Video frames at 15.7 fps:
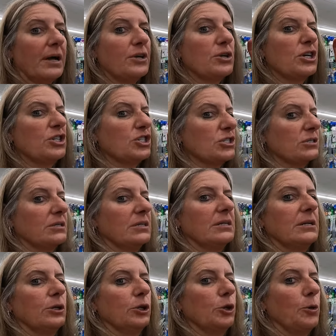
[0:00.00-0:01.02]
You can just
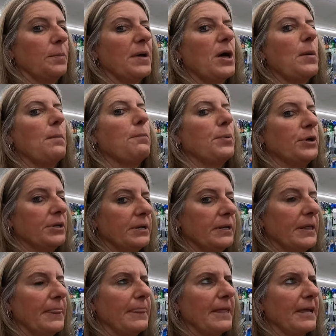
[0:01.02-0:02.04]
get a little bit, put
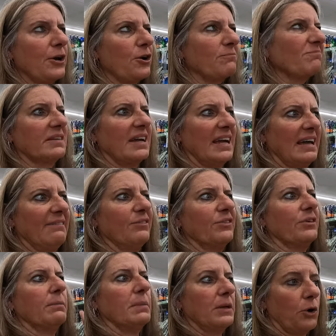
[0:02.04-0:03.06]
it in there, because I have
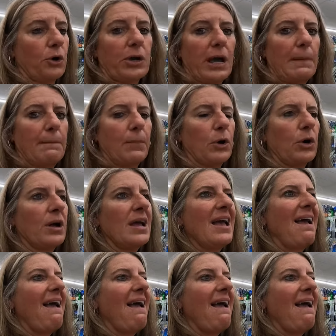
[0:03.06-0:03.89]
some in our camper,